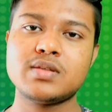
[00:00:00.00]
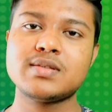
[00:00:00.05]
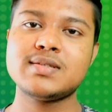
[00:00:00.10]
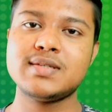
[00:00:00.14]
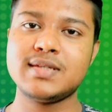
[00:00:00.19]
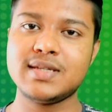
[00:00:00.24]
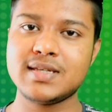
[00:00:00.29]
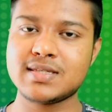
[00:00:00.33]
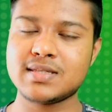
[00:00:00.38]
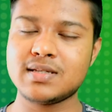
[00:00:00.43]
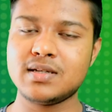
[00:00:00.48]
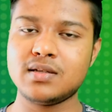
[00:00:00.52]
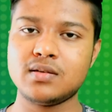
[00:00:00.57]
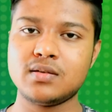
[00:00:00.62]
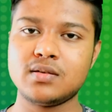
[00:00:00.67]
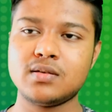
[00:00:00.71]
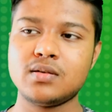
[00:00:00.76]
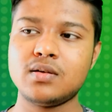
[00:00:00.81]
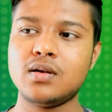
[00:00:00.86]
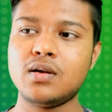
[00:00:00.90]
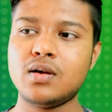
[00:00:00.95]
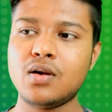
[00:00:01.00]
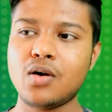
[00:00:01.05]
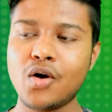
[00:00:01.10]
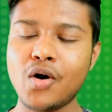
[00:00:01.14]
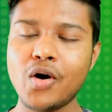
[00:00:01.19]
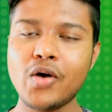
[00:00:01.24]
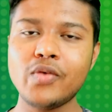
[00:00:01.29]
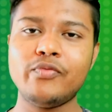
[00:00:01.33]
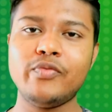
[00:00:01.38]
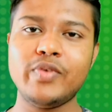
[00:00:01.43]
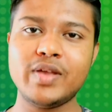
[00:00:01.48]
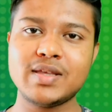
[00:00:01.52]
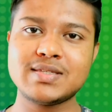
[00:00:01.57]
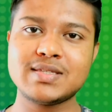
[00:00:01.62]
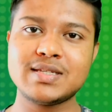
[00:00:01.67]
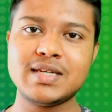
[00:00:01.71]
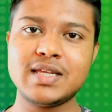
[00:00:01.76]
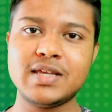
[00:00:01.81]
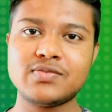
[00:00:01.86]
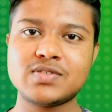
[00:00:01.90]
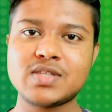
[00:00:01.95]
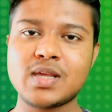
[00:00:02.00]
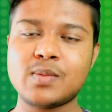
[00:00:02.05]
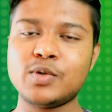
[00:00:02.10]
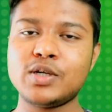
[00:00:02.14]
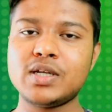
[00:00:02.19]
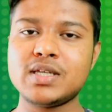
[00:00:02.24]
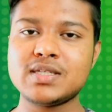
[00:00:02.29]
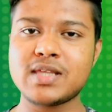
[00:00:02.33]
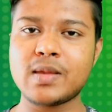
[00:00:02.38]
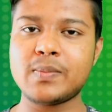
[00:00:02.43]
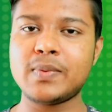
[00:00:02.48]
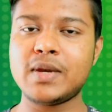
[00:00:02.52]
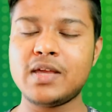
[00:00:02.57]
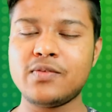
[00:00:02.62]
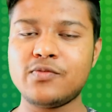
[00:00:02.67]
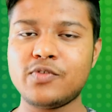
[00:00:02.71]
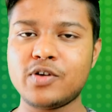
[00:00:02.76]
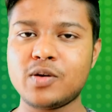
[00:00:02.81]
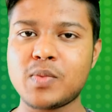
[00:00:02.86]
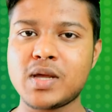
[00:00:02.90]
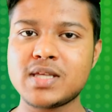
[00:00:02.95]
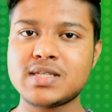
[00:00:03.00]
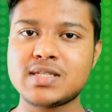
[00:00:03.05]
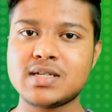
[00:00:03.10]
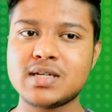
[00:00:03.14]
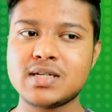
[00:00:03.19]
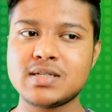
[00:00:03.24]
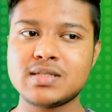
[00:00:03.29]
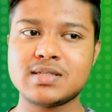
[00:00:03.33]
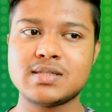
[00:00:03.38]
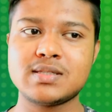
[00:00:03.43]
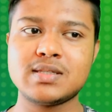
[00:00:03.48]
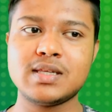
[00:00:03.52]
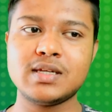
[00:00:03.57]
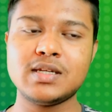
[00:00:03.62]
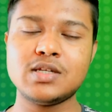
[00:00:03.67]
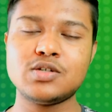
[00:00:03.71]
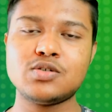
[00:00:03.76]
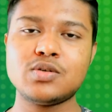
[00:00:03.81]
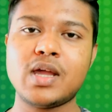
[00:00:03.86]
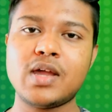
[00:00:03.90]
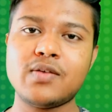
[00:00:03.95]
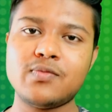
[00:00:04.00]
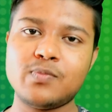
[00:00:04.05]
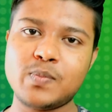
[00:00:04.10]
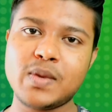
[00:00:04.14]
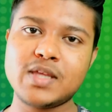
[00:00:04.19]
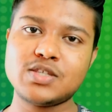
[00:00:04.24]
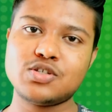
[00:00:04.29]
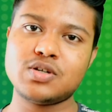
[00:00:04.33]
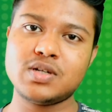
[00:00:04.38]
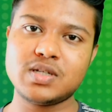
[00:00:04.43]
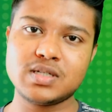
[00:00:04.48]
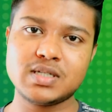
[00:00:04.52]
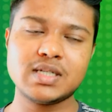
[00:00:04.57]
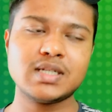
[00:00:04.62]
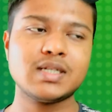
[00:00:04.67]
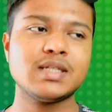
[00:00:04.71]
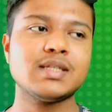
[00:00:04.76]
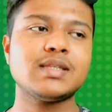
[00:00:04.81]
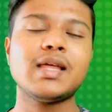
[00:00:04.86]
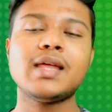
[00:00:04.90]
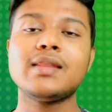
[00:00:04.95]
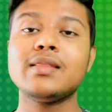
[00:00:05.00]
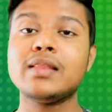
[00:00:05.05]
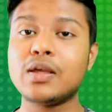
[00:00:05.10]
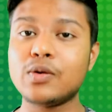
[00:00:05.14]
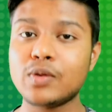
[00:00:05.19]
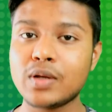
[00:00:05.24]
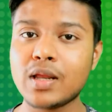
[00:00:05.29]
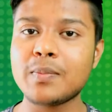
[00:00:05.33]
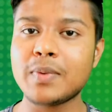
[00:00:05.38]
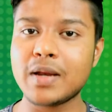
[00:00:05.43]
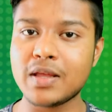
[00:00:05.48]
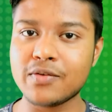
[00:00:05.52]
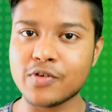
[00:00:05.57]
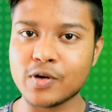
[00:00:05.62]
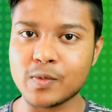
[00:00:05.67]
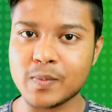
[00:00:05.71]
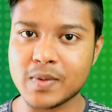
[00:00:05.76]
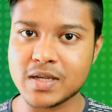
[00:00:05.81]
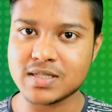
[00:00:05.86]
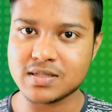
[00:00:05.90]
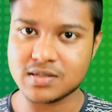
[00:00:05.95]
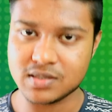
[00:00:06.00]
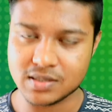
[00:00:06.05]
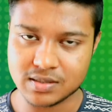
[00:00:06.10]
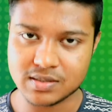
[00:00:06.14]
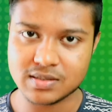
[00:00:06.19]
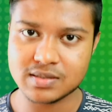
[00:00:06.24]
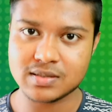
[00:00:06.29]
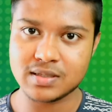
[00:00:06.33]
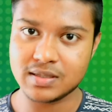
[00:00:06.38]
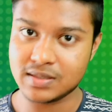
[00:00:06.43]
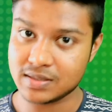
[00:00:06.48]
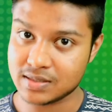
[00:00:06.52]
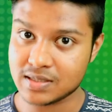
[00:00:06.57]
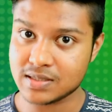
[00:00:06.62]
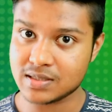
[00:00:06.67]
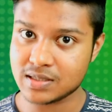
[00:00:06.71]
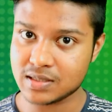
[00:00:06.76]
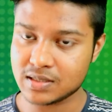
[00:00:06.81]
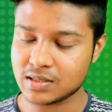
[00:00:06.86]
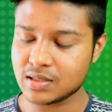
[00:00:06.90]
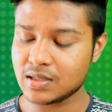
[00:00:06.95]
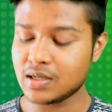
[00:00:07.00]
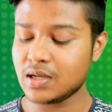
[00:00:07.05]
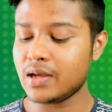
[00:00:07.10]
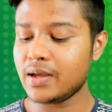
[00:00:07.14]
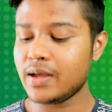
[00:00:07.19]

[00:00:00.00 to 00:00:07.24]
Seriously. Obviously, if someone is applying for masters, they need to have bachelor degree, then they will apply for masters, isn't it?